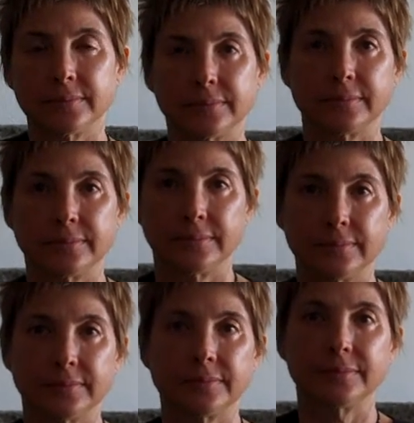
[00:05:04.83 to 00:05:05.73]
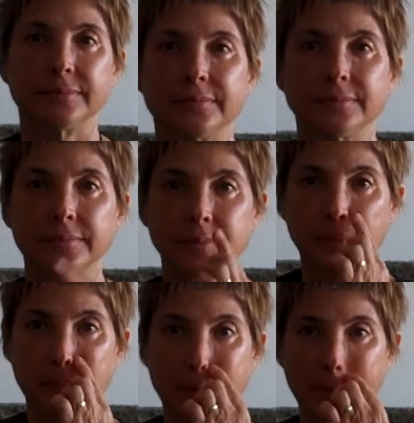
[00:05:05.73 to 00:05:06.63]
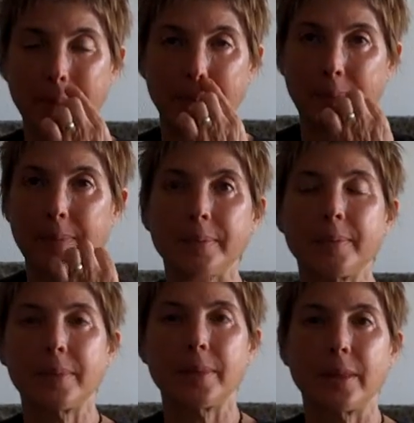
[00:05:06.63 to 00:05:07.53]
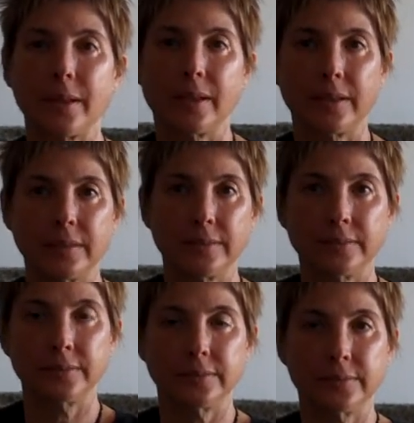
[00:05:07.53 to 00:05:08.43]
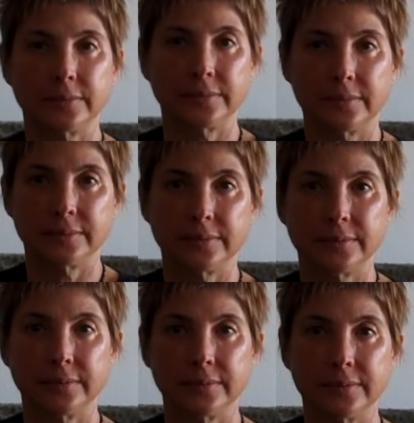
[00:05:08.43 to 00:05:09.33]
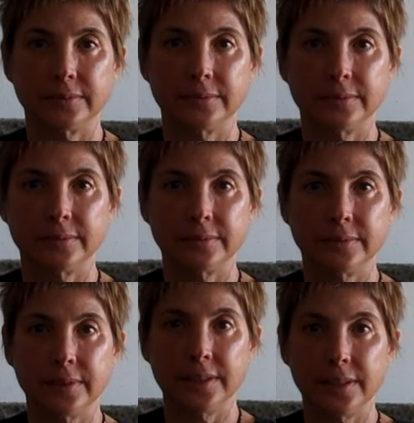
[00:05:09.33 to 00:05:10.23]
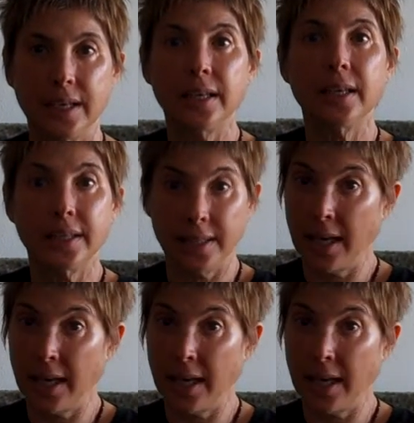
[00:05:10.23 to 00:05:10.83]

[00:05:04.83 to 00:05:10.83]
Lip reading: culling the plants or pulling the plants were military active and veterans.